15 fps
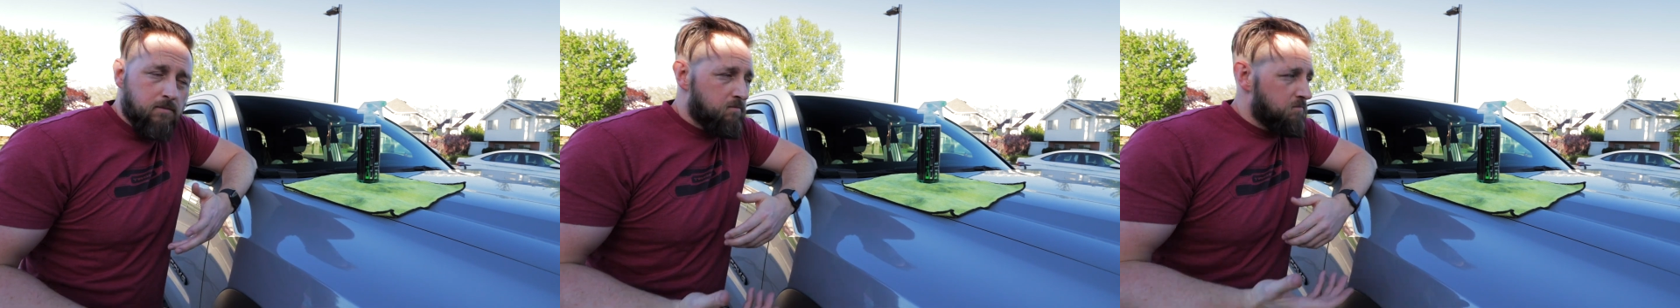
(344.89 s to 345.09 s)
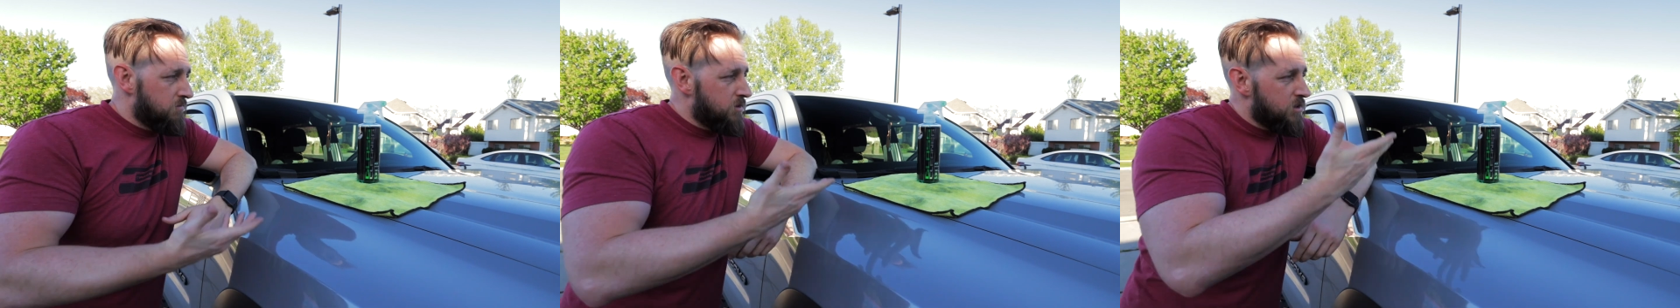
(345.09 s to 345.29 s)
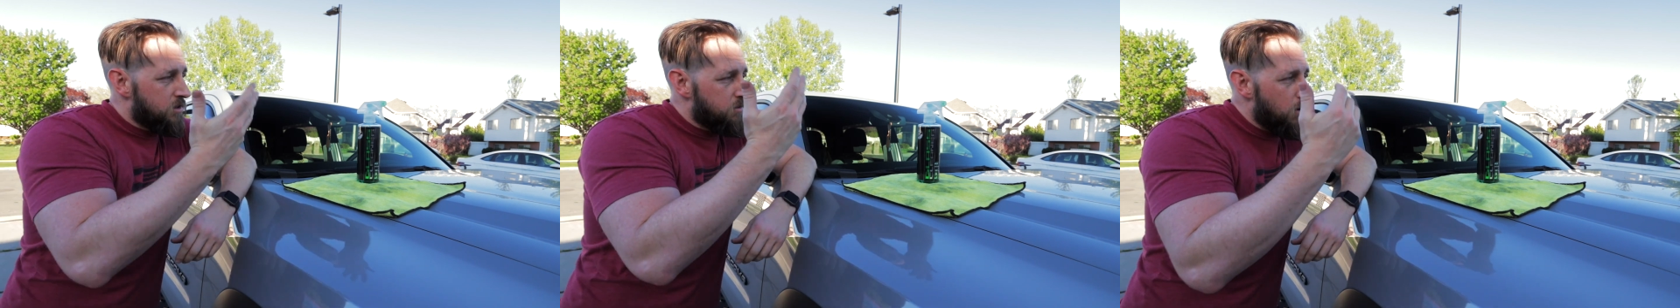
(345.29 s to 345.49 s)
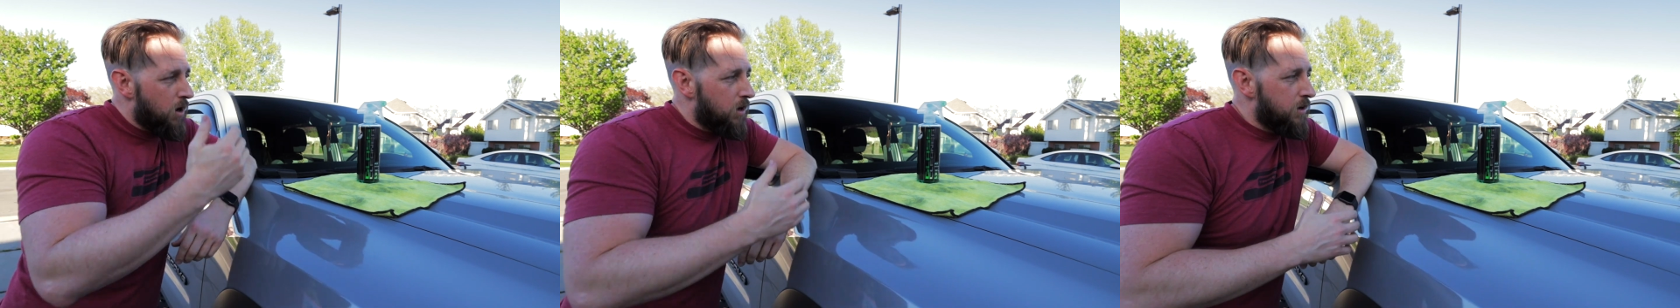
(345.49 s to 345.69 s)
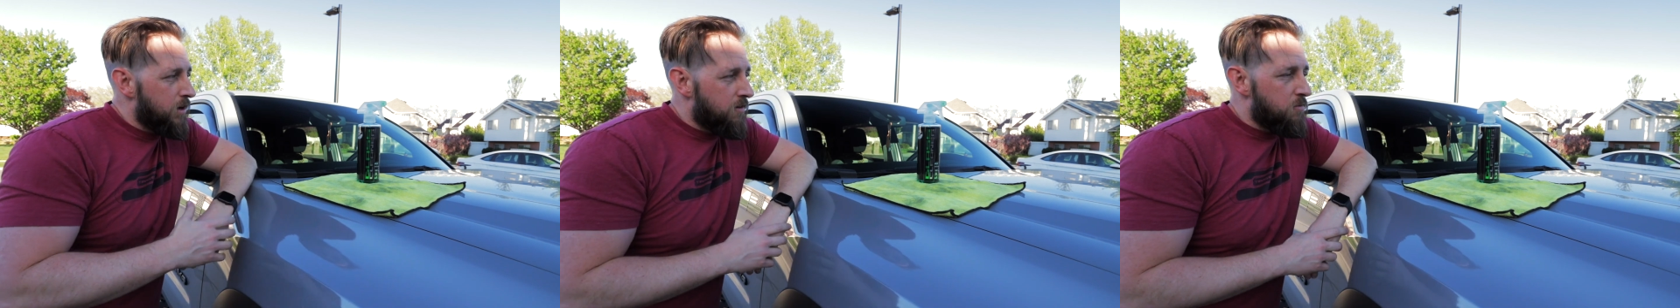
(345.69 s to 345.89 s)
It's a
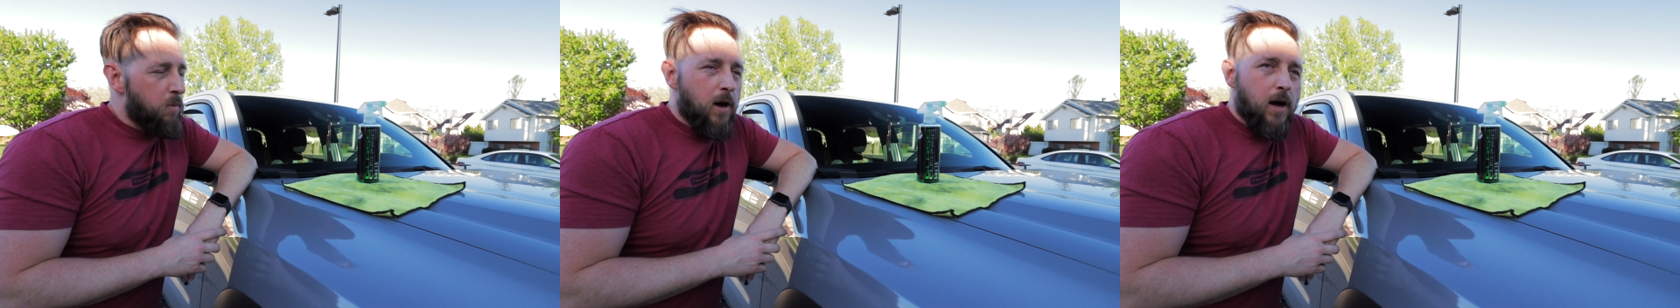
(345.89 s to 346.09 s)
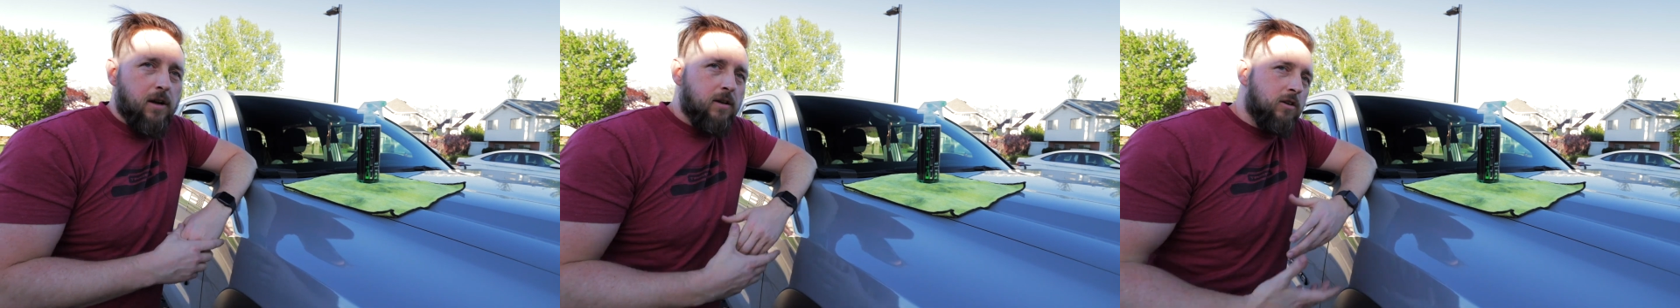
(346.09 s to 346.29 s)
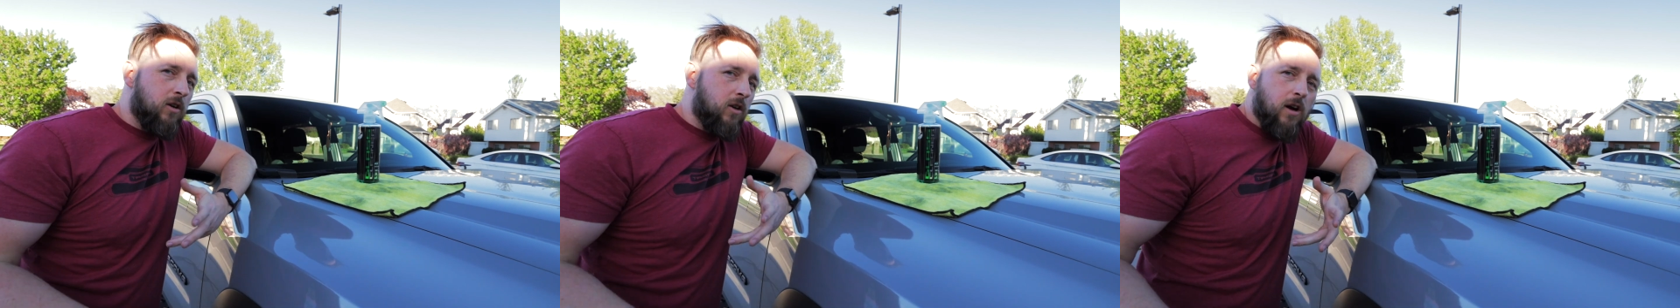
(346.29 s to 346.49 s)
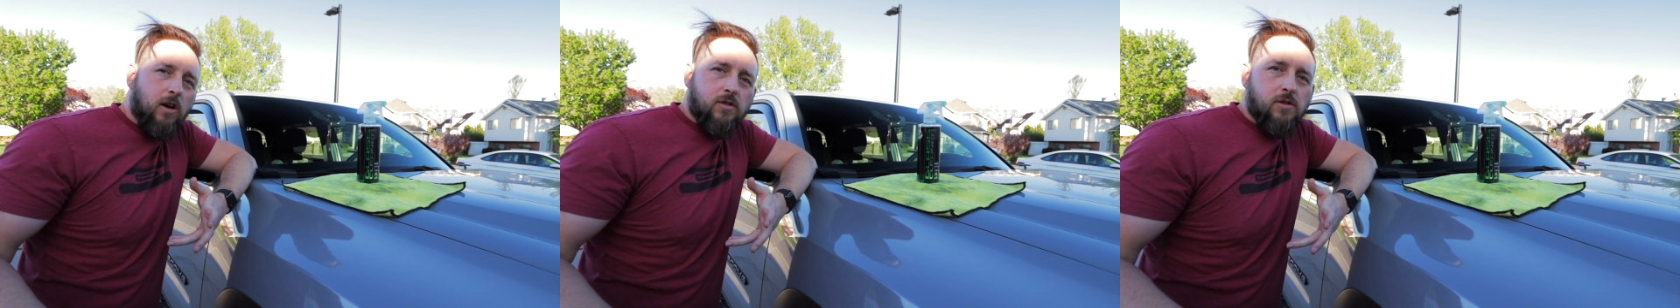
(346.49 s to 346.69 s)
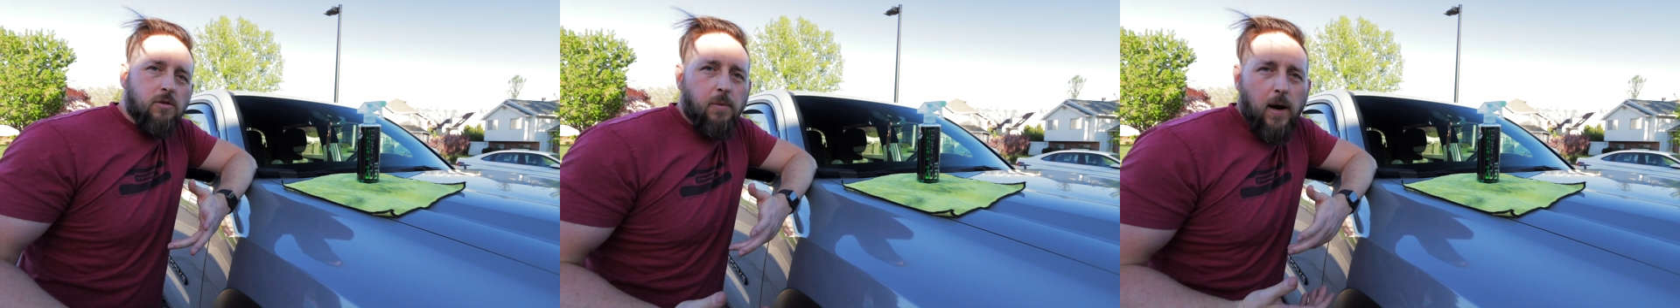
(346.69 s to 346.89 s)
small enough bottle. You can
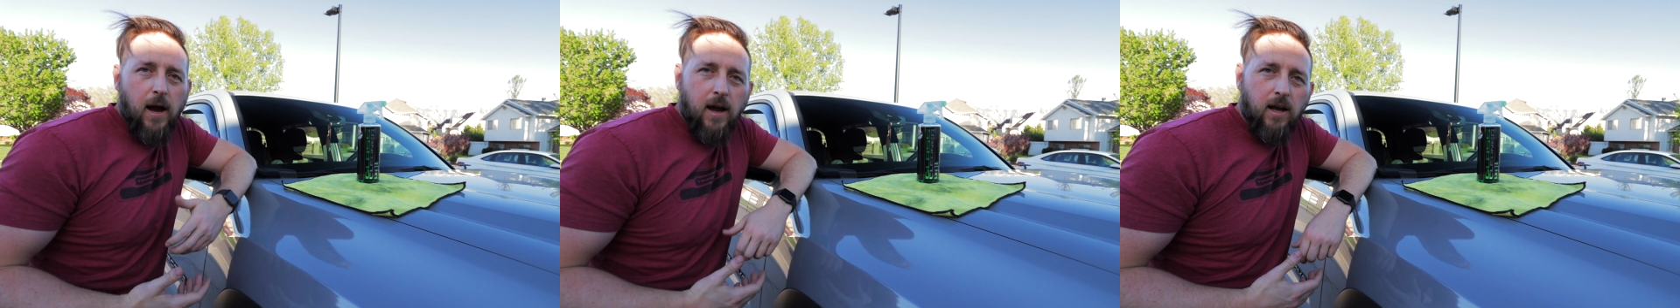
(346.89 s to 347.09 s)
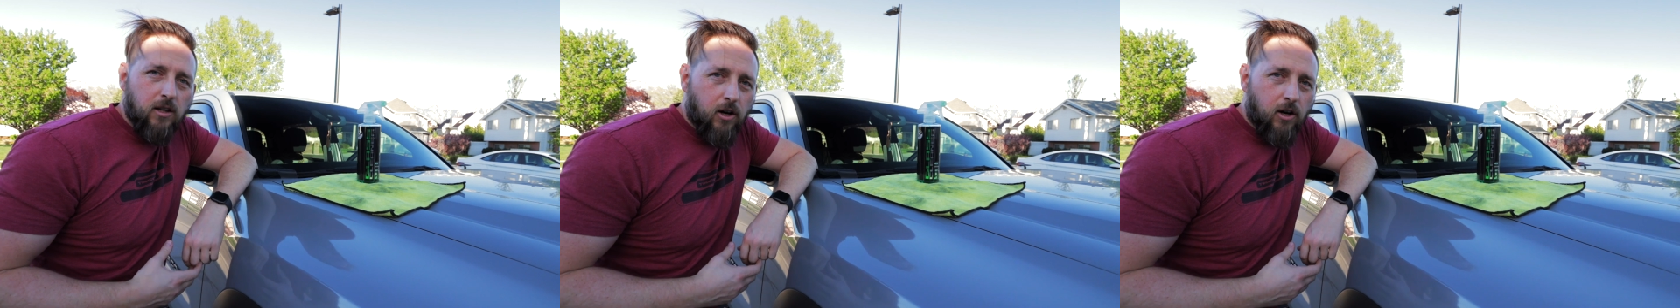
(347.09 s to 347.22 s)
also buy a